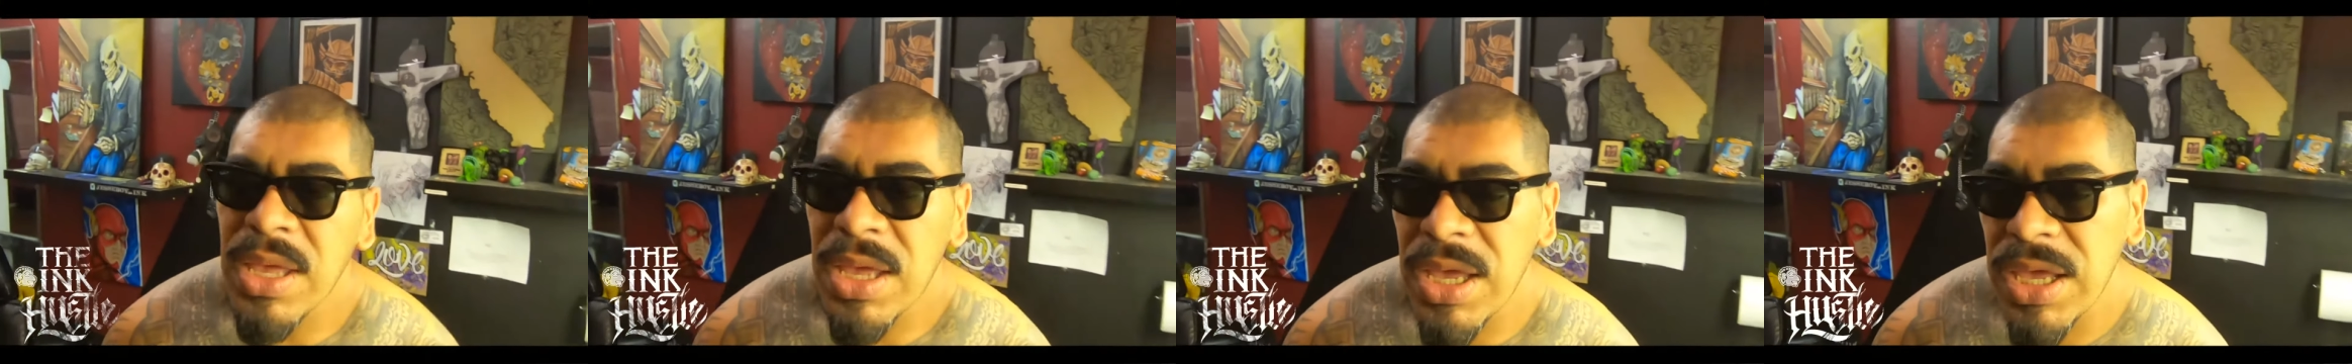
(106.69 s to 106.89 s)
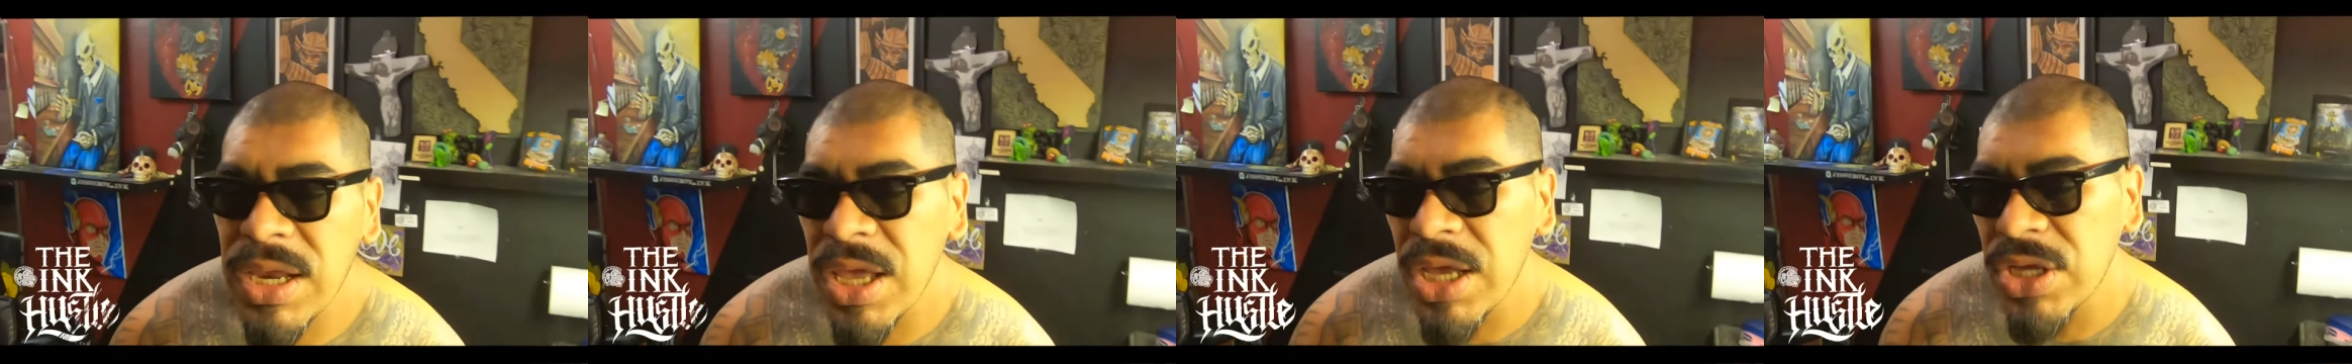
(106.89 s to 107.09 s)

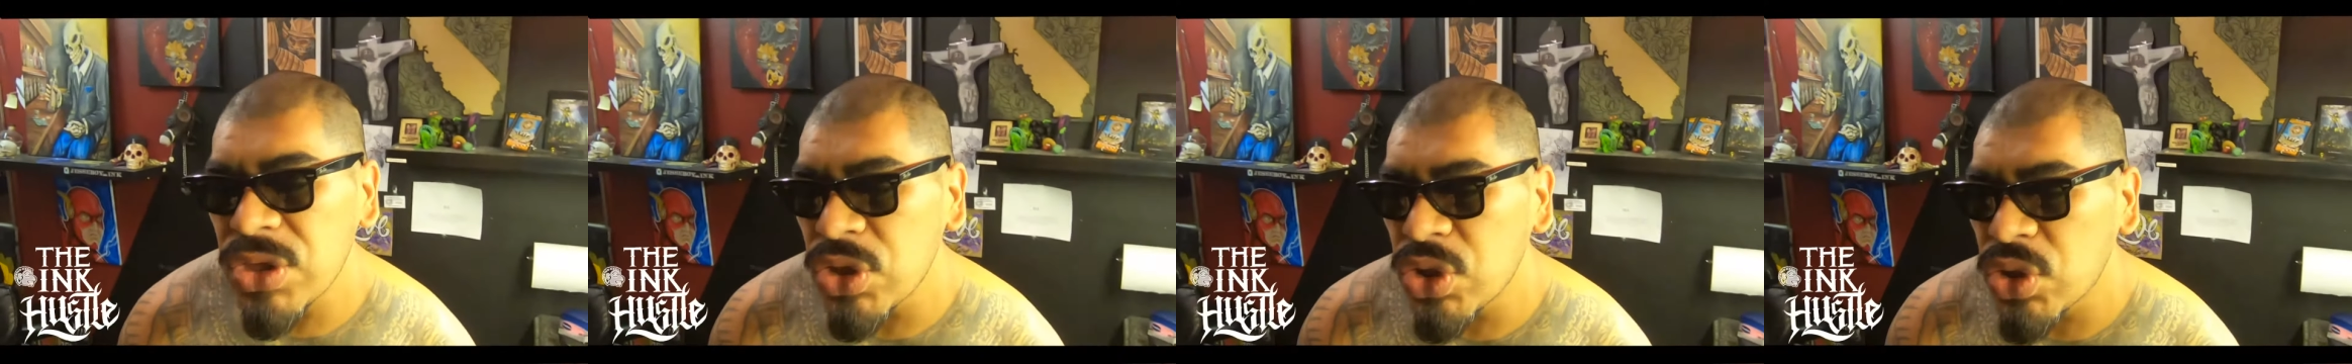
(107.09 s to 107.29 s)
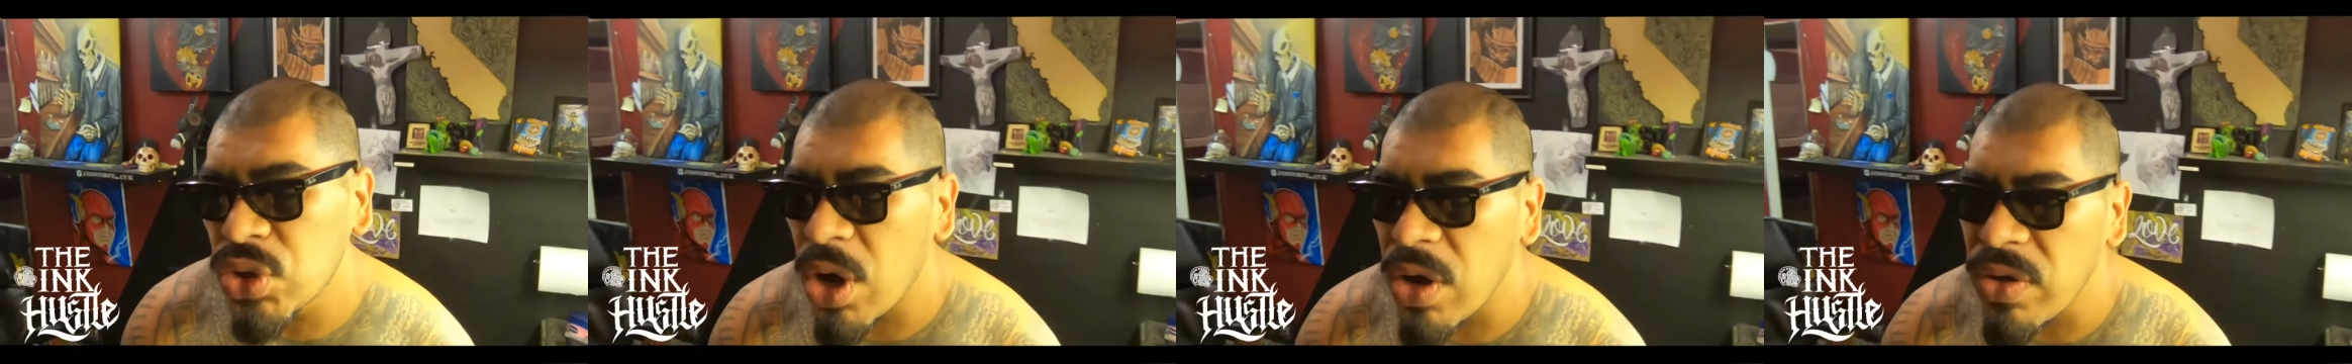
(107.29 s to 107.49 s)
And I used to
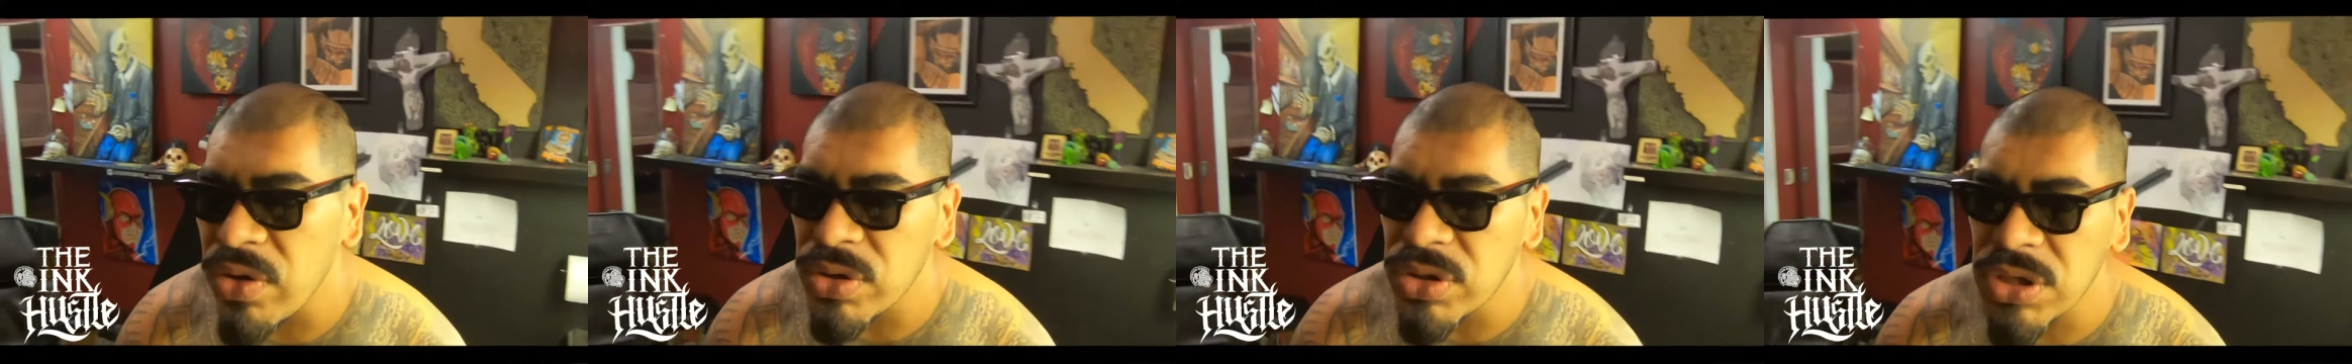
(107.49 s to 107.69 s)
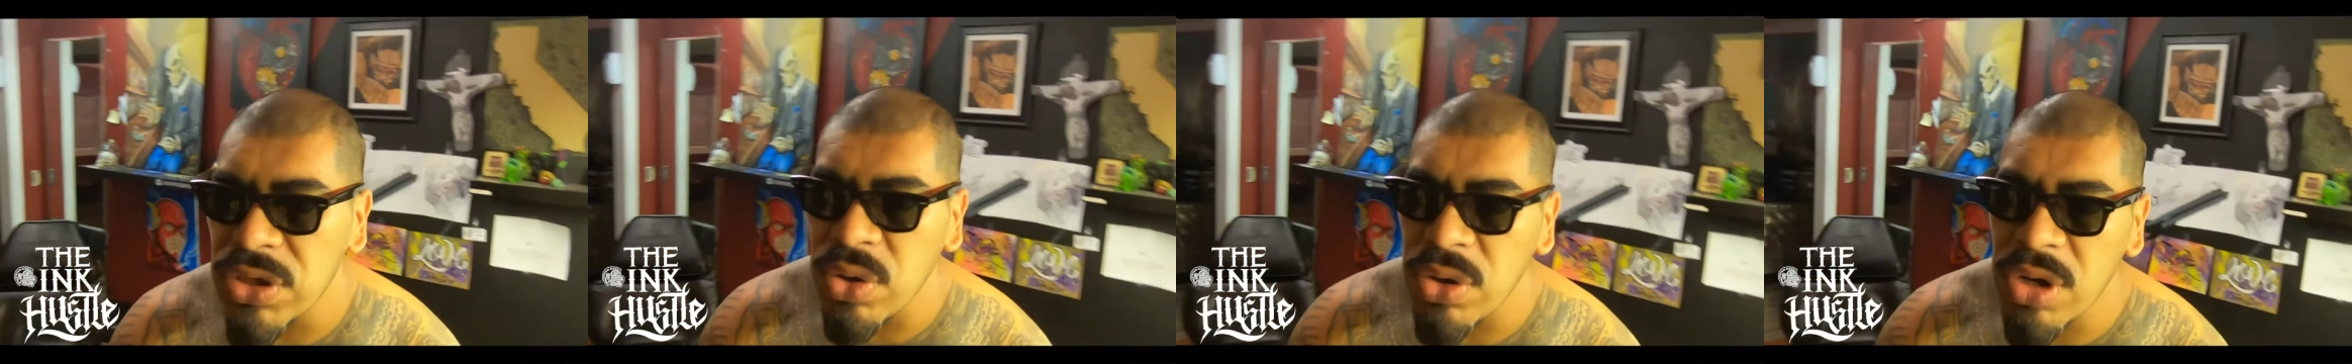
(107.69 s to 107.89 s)
draw
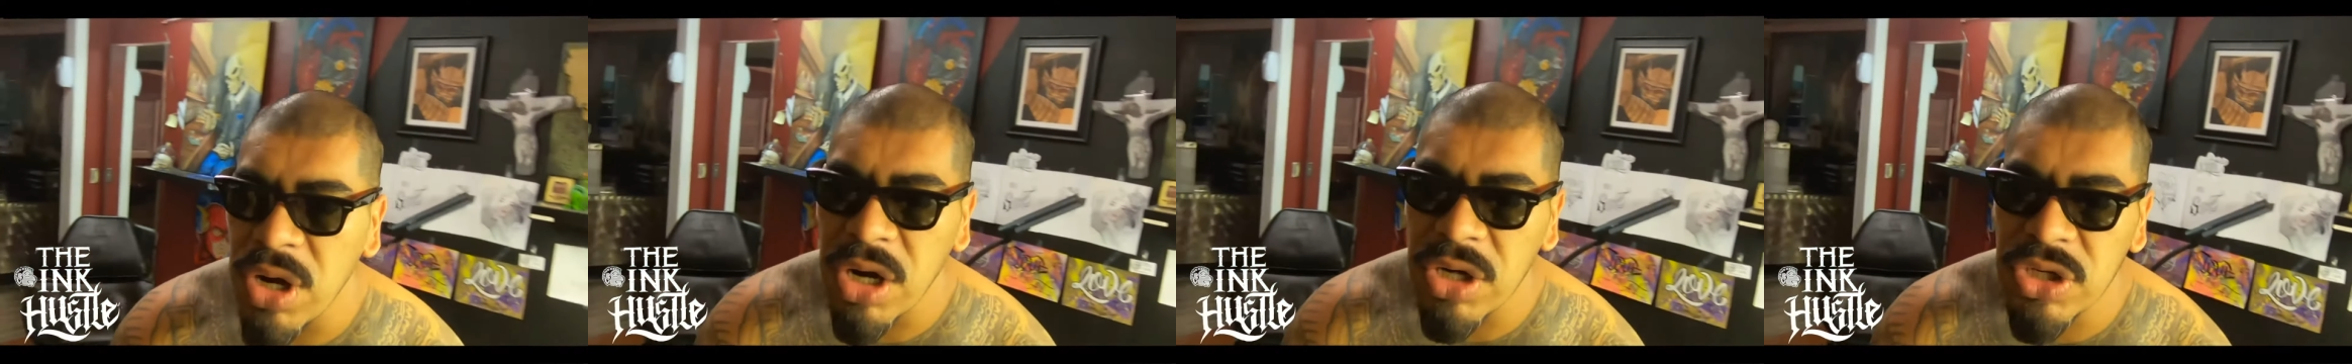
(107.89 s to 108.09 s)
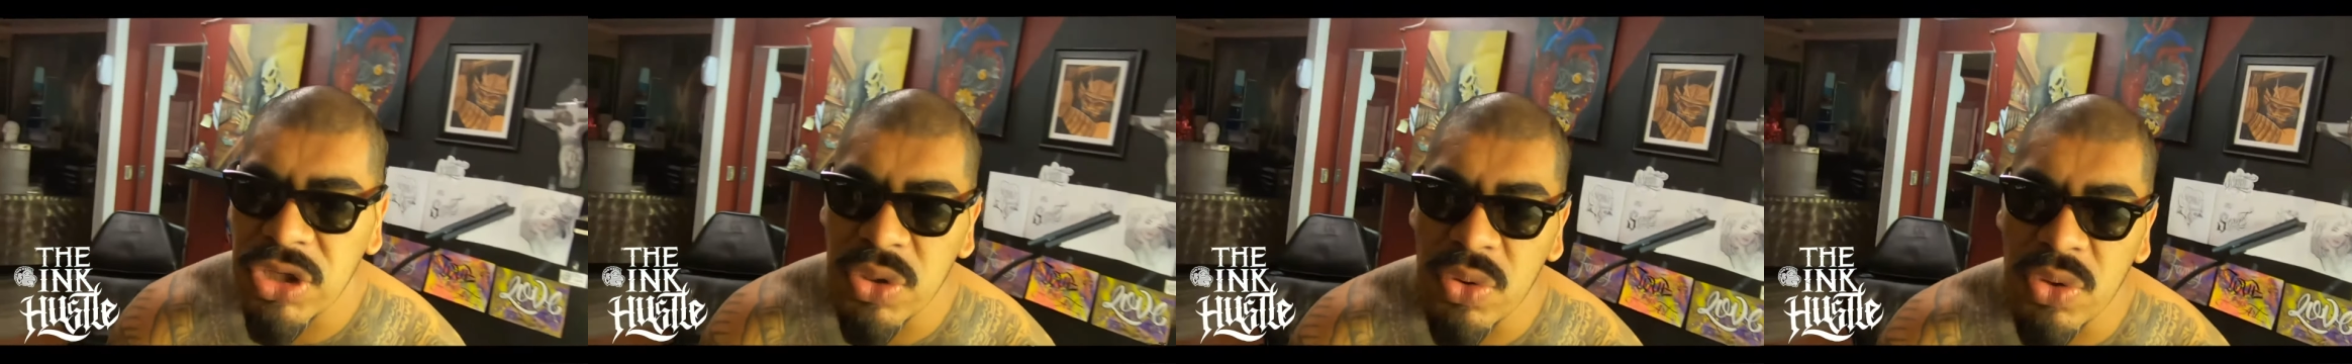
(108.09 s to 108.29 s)
those little
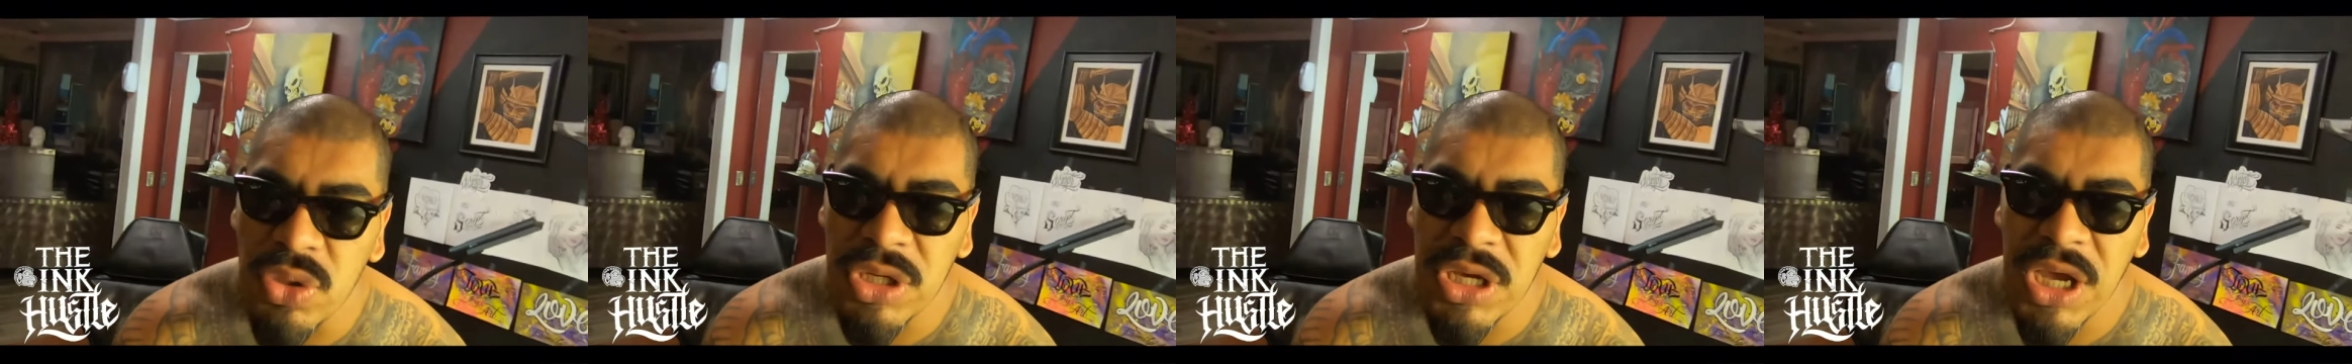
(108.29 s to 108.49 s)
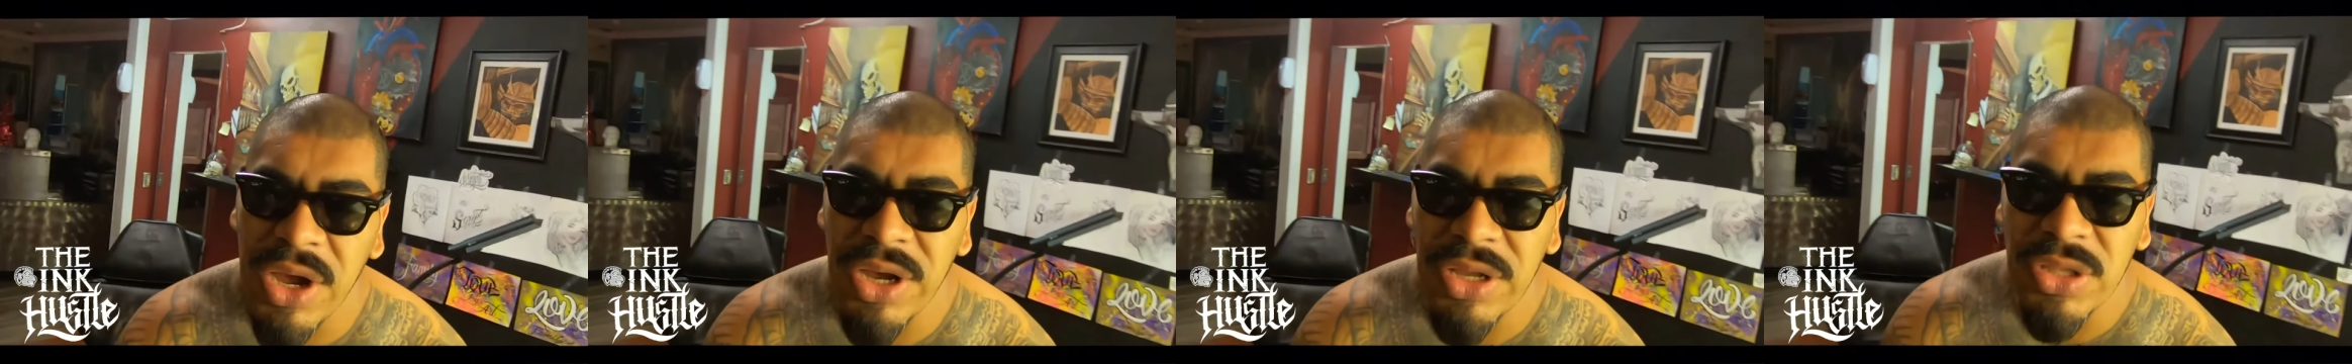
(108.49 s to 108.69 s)
cartoon
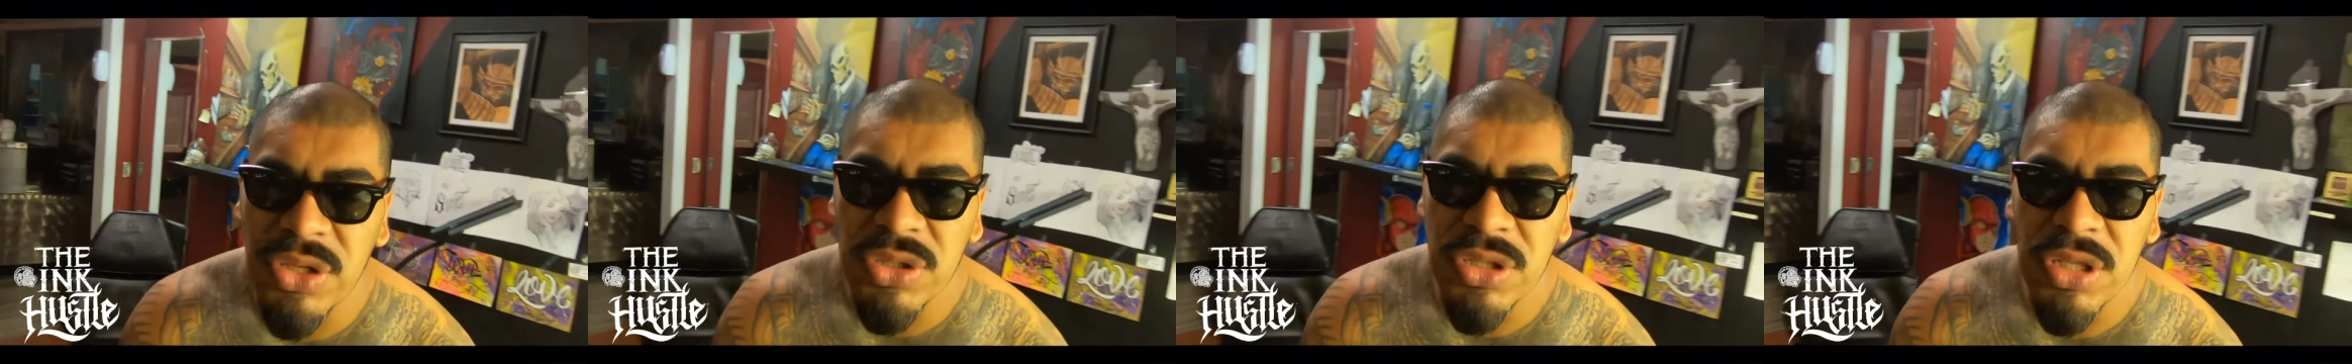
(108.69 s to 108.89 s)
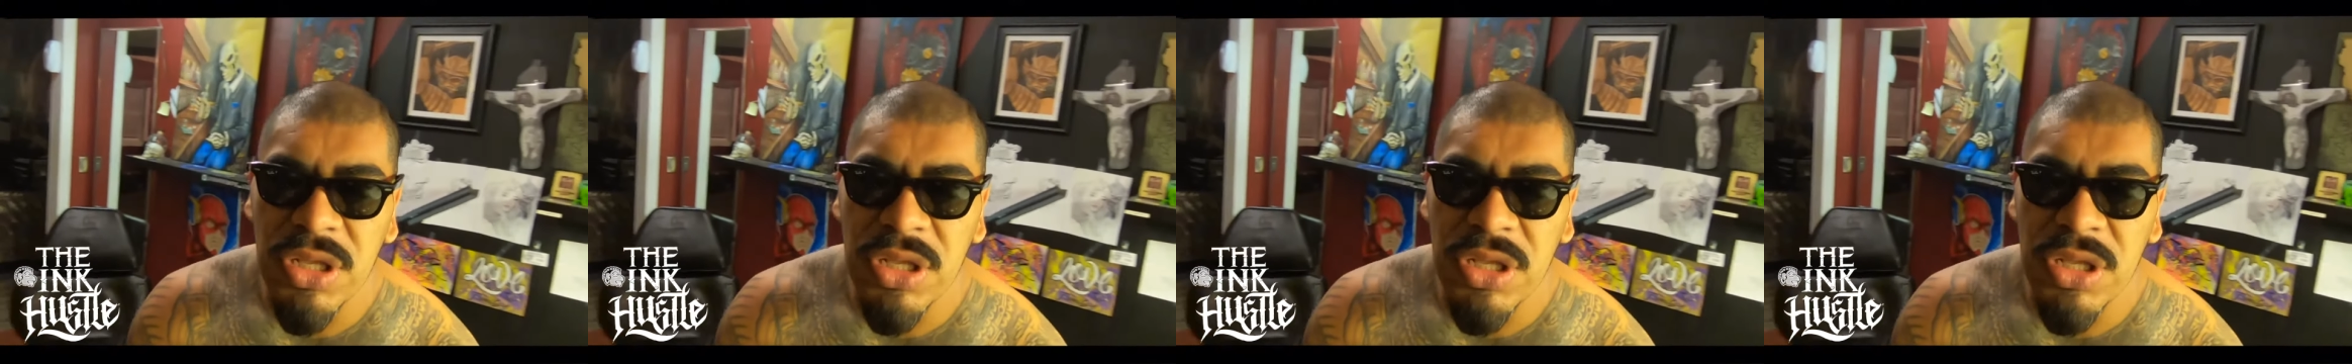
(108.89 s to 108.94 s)
characters,